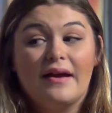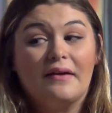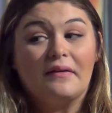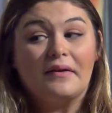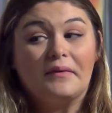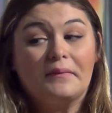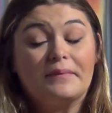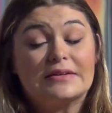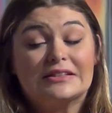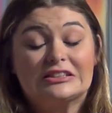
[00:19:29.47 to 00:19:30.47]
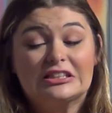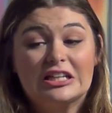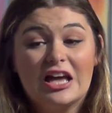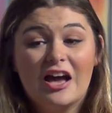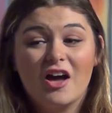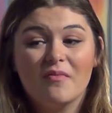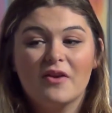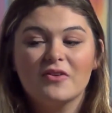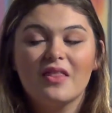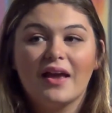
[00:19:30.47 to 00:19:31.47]
I don't know, but
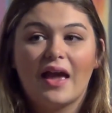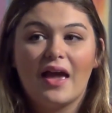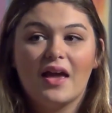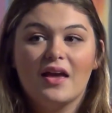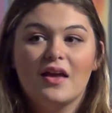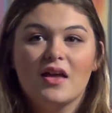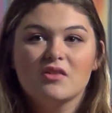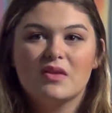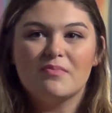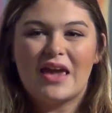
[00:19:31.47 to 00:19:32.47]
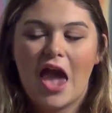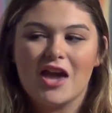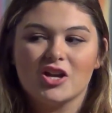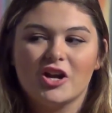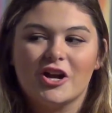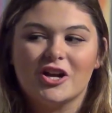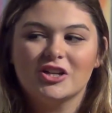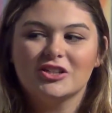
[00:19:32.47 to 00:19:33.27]
I feel like maybe anger.